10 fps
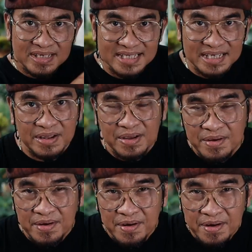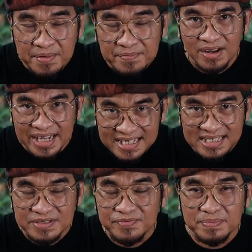See? Okay,
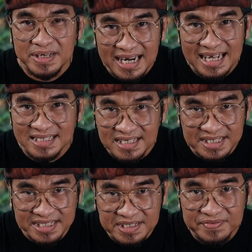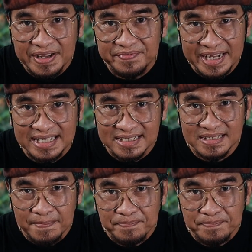this is from the last 36 days.